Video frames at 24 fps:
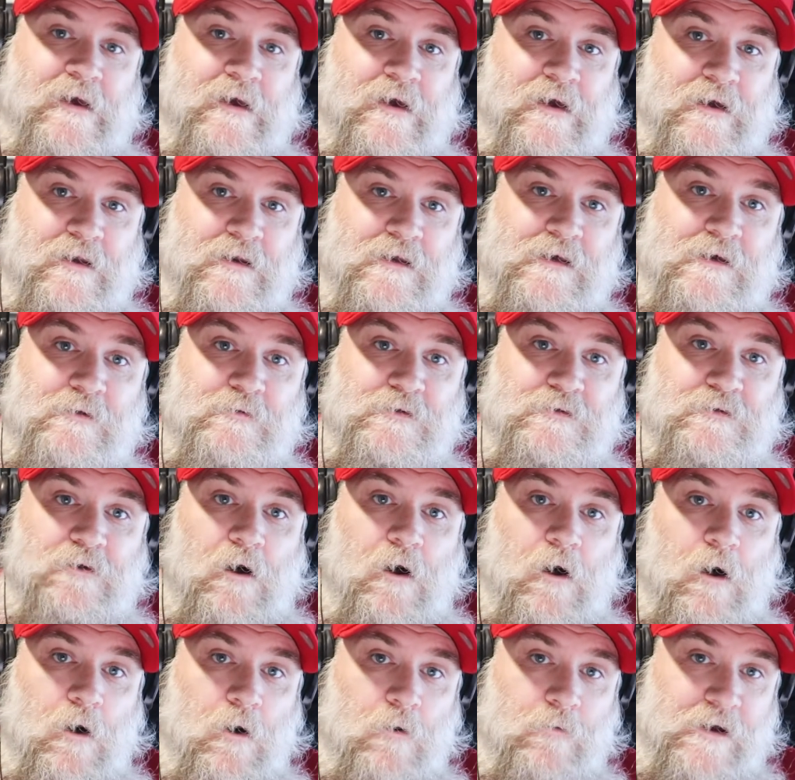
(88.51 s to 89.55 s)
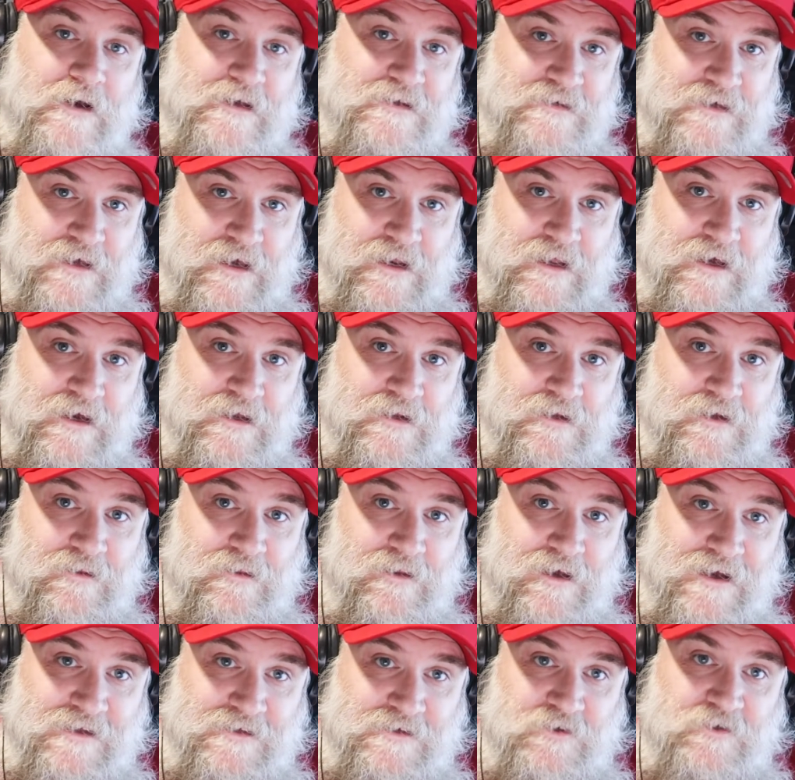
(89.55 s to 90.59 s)
and he was always getting into
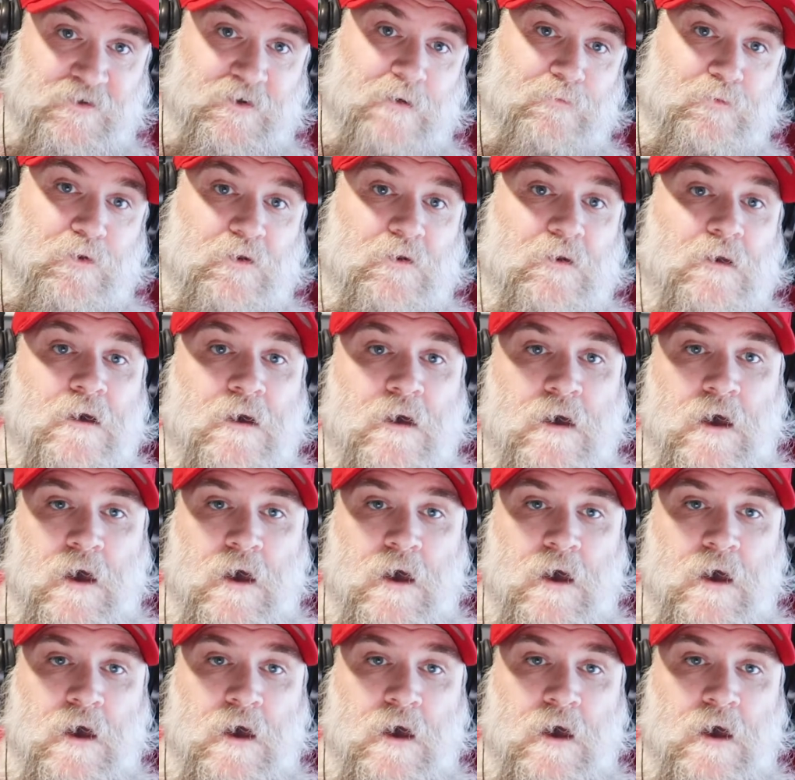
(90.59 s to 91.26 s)
lots of trouble.